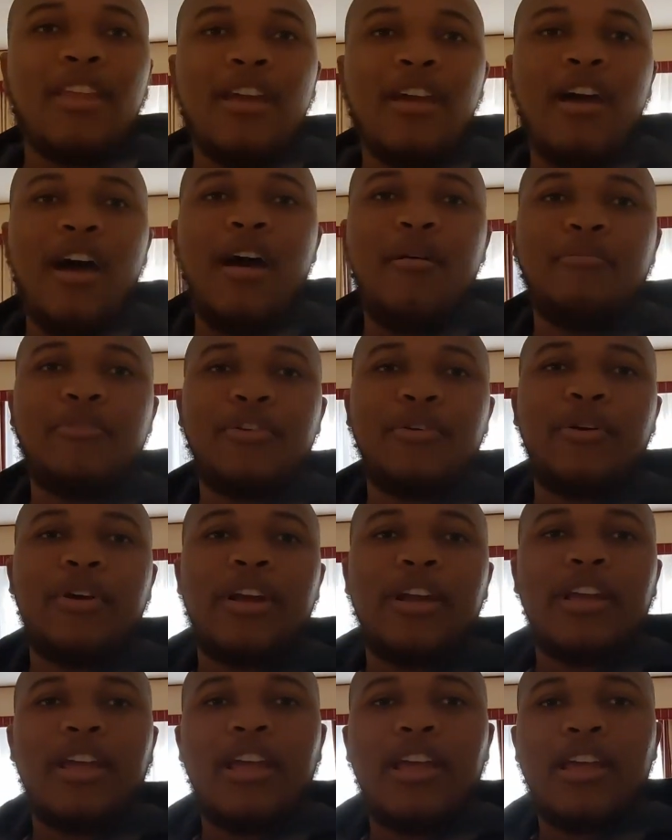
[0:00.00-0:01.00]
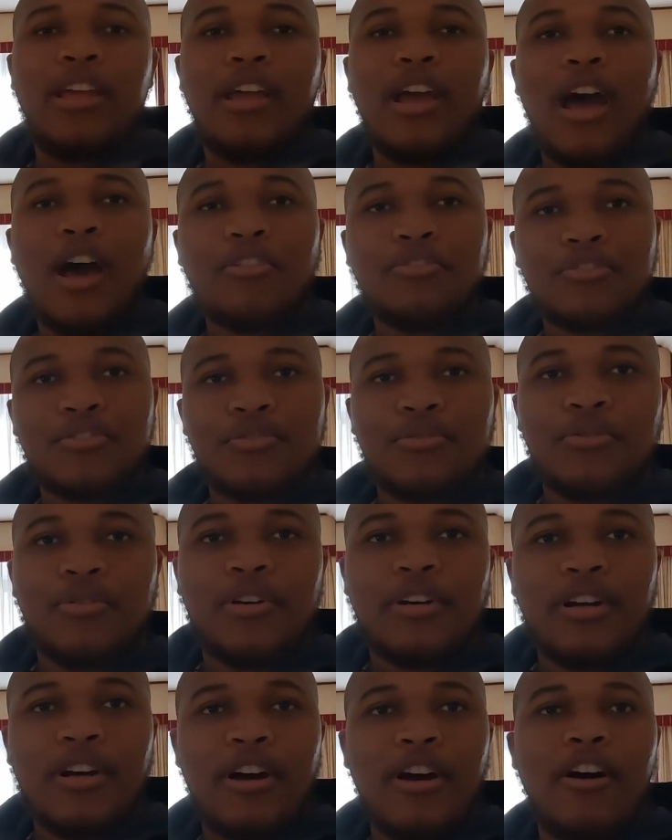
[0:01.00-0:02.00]
I'm doing a house
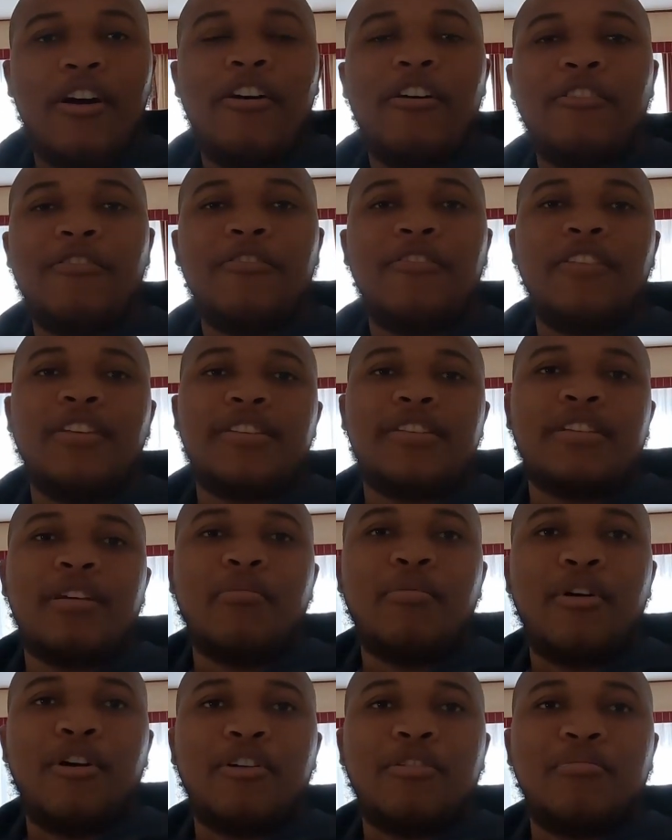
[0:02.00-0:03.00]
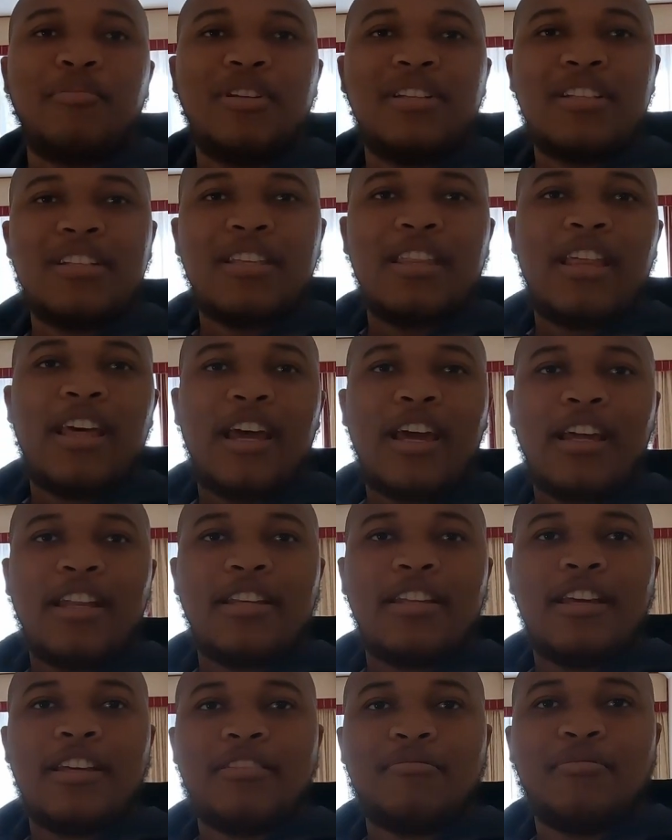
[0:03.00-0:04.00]
tour of this apartment
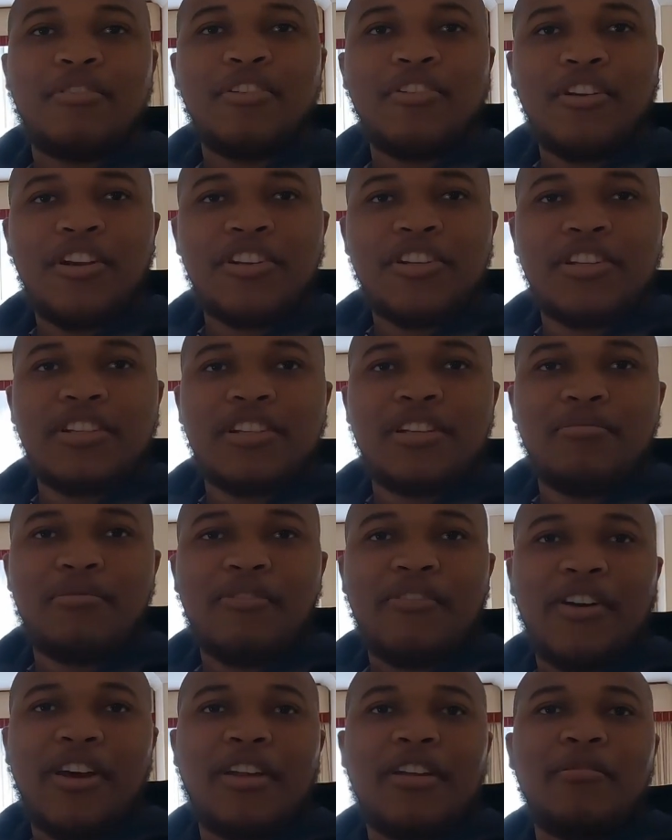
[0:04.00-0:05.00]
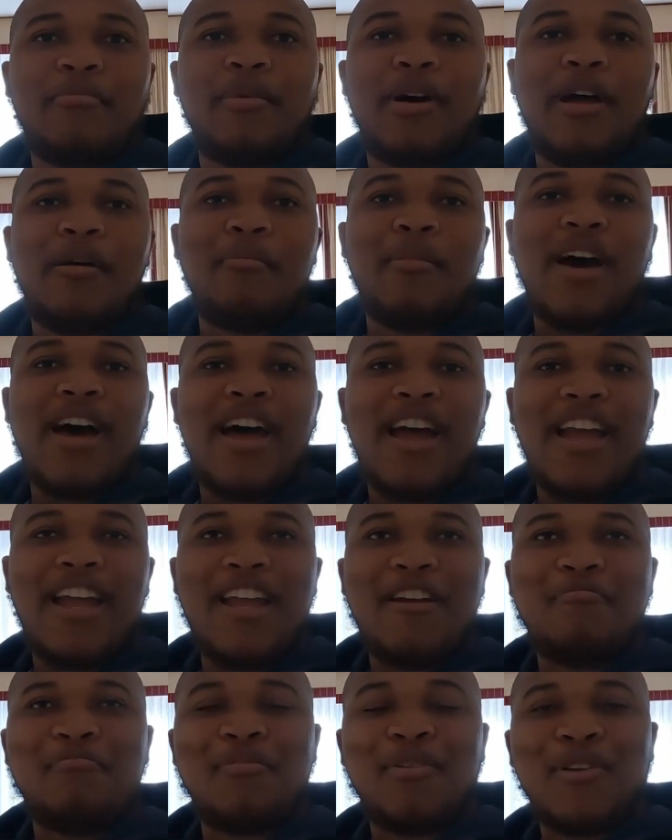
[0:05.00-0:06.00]
that has been graciously provided by my
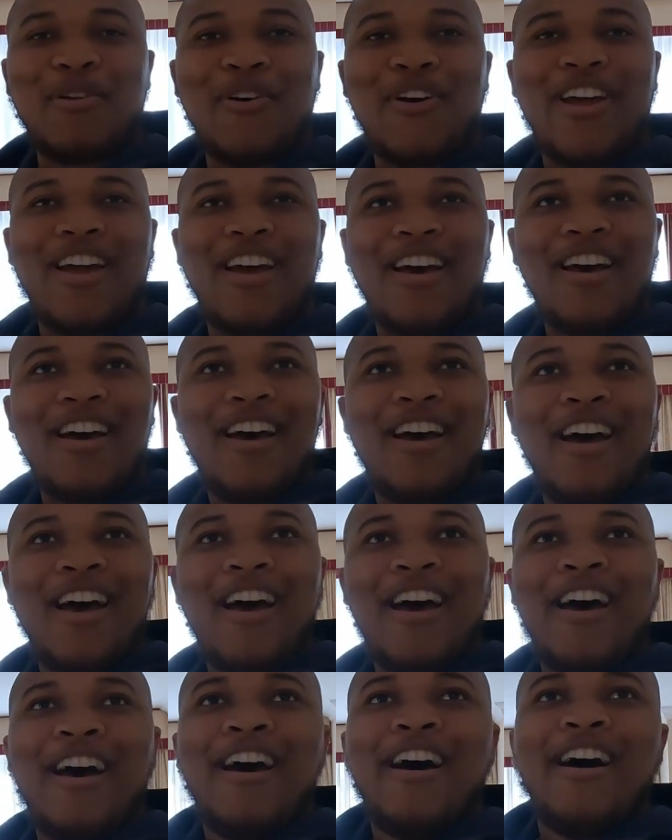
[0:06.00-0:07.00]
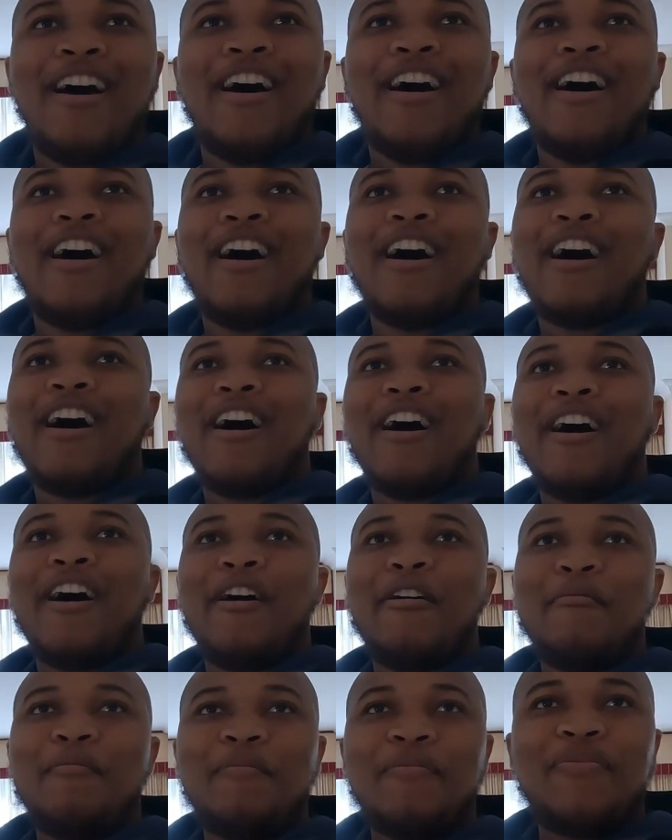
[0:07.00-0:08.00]
employer.
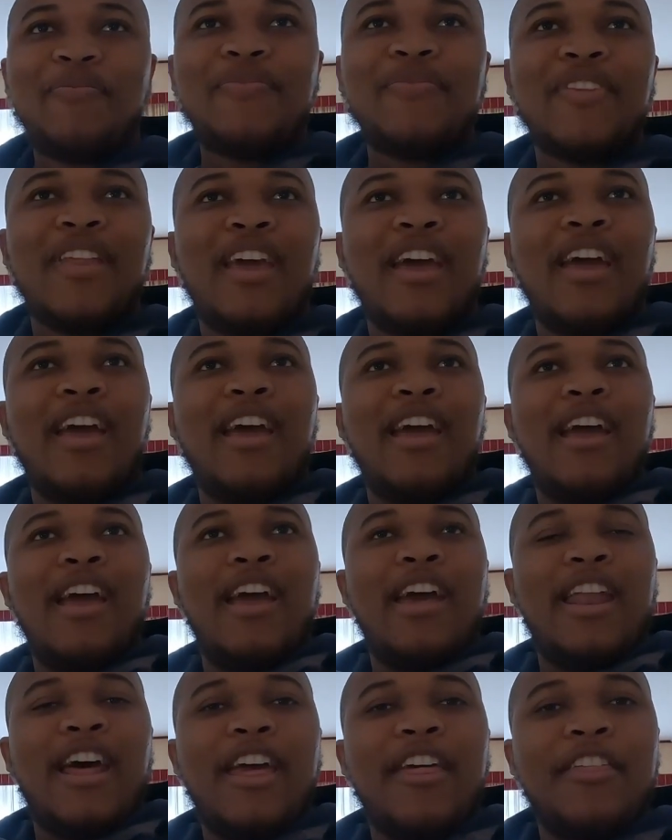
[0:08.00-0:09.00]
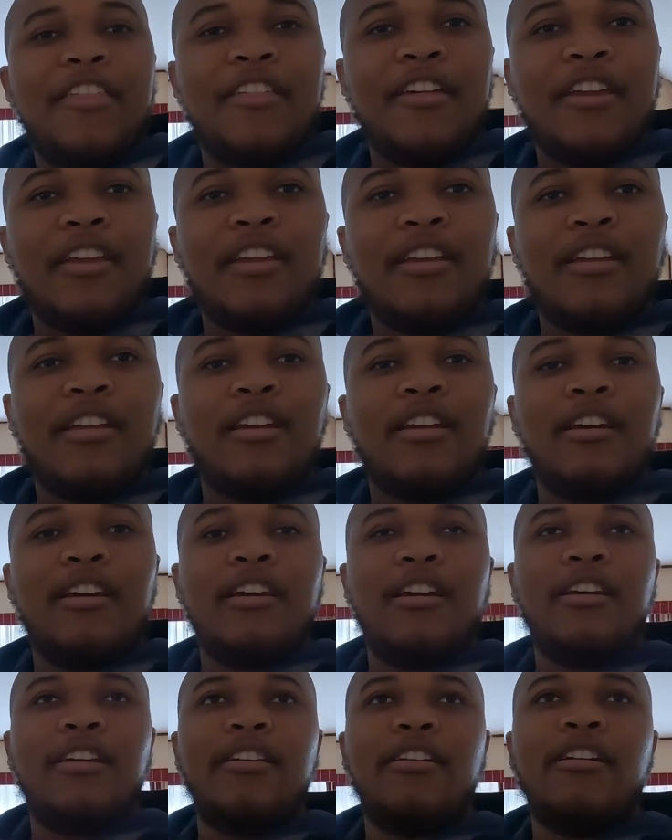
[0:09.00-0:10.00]
Um, and I think,
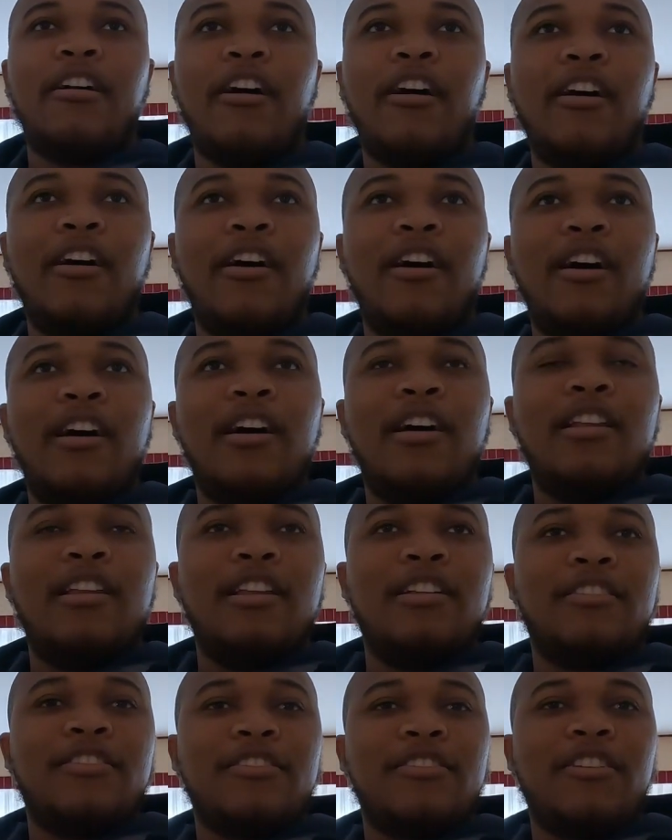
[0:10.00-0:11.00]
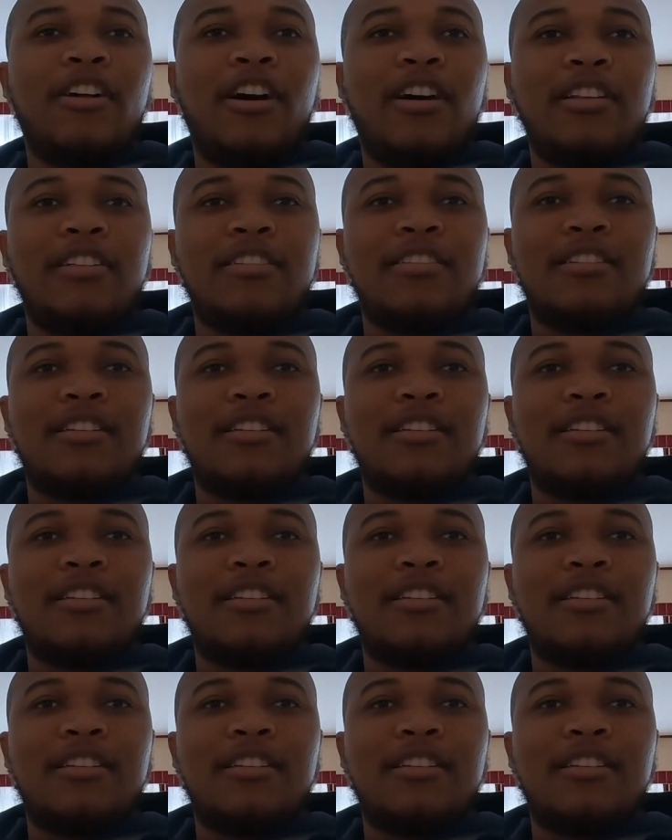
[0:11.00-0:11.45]
yeah, let's start